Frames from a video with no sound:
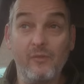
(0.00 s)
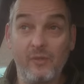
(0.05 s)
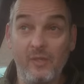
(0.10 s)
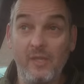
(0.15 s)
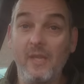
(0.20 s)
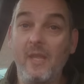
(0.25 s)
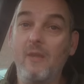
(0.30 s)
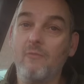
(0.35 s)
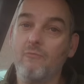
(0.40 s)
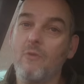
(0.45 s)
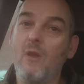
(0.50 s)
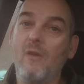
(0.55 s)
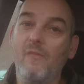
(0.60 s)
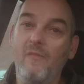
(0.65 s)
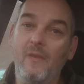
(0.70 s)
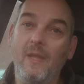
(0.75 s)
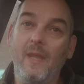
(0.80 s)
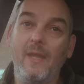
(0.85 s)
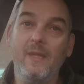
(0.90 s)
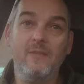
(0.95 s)
It's going to get
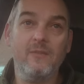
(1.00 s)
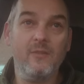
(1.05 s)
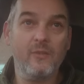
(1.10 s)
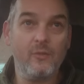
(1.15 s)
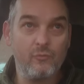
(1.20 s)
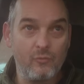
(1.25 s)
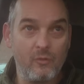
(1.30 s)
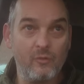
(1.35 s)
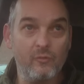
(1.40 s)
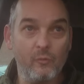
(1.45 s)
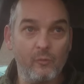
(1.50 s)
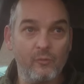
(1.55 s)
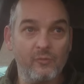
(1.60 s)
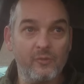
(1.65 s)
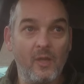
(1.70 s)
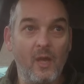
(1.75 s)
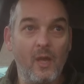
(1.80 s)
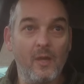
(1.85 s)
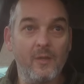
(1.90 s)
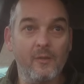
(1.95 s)
rougher later, the drizzle's
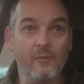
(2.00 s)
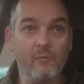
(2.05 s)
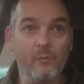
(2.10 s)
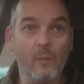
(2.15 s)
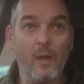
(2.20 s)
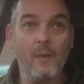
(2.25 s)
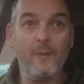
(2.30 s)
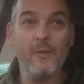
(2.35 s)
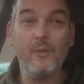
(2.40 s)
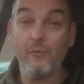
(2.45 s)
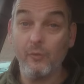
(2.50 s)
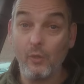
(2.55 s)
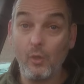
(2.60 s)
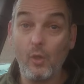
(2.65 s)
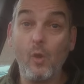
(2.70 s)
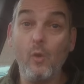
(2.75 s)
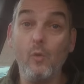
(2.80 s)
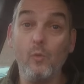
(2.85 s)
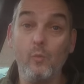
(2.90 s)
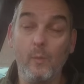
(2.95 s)
starting as well, and it's a
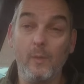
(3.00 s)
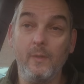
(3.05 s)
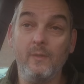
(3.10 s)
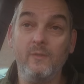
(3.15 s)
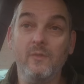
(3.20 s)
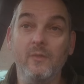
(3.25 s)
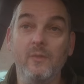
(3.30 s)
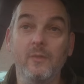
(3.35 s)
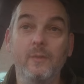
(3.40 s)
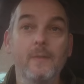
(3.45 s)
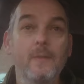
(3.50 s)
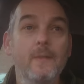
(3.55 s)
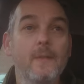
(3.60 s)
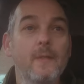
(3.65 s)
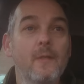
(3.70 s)
cold wind too.